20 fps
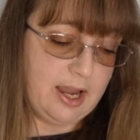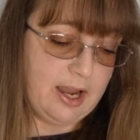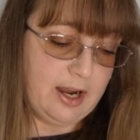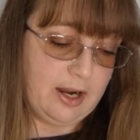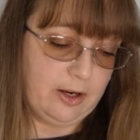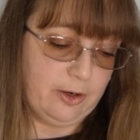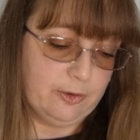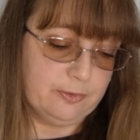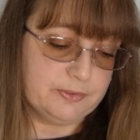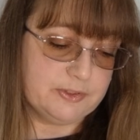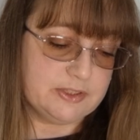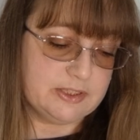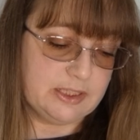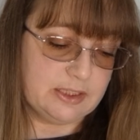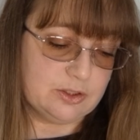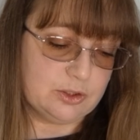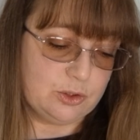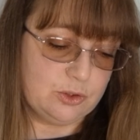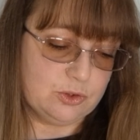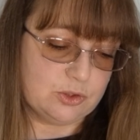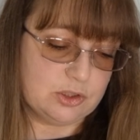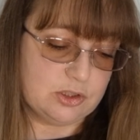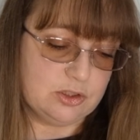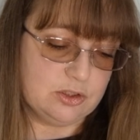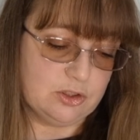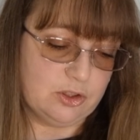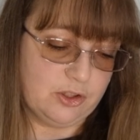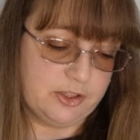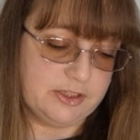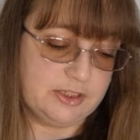out of
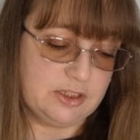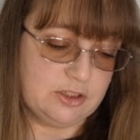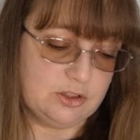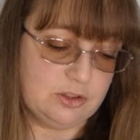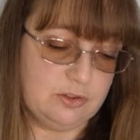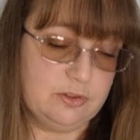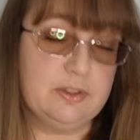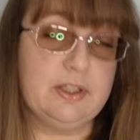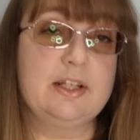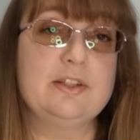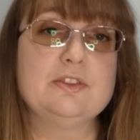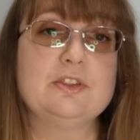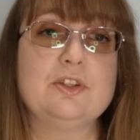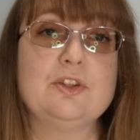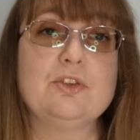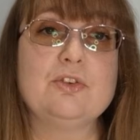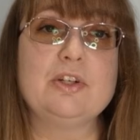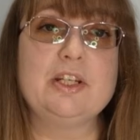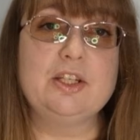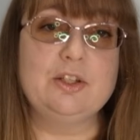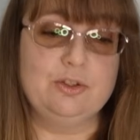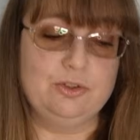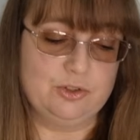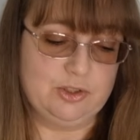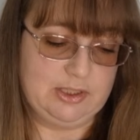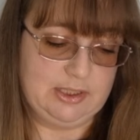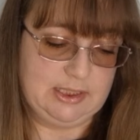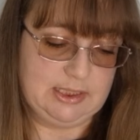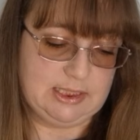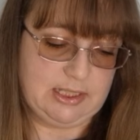
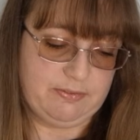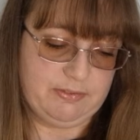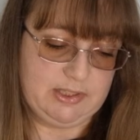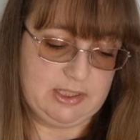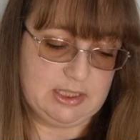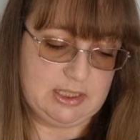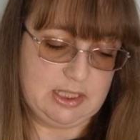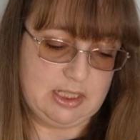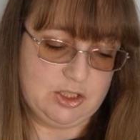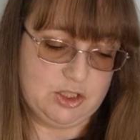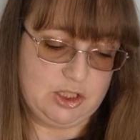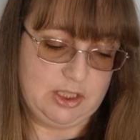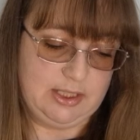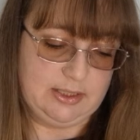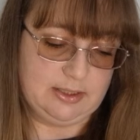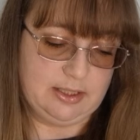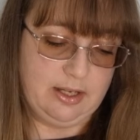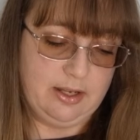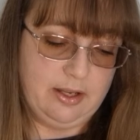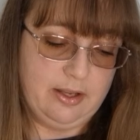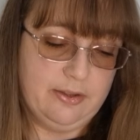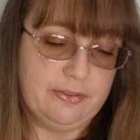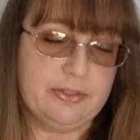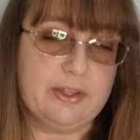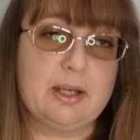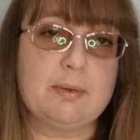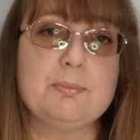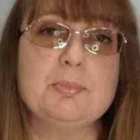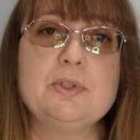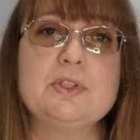692,307 stitches.
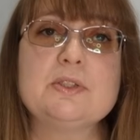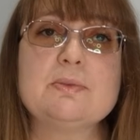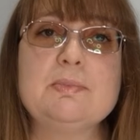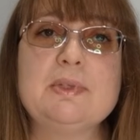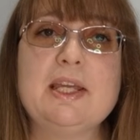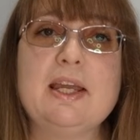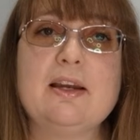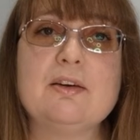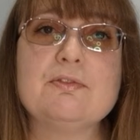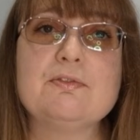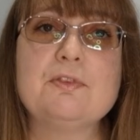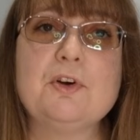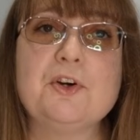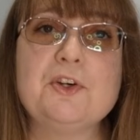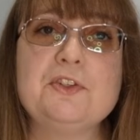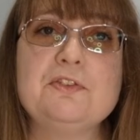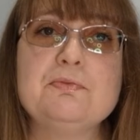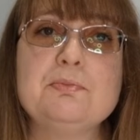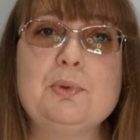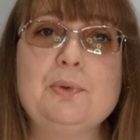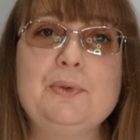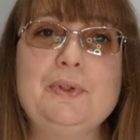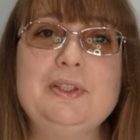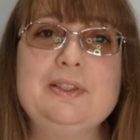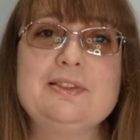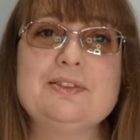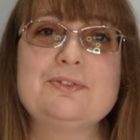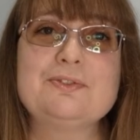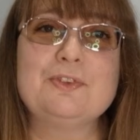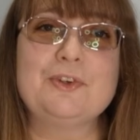That puts me at
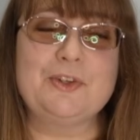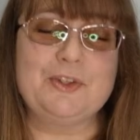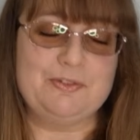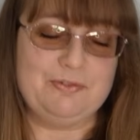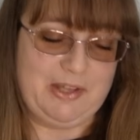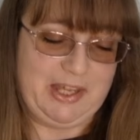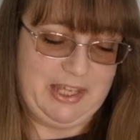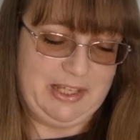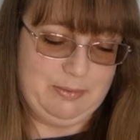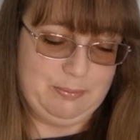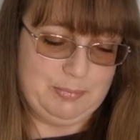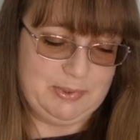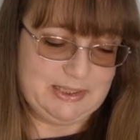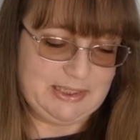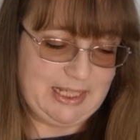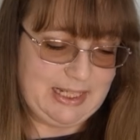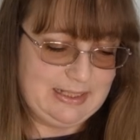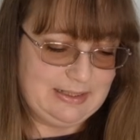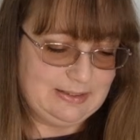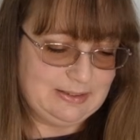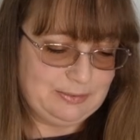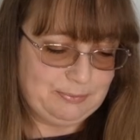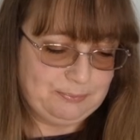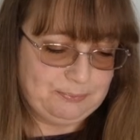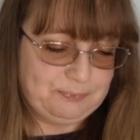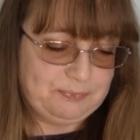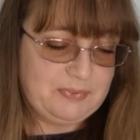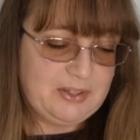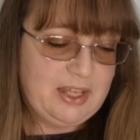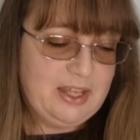5.58%.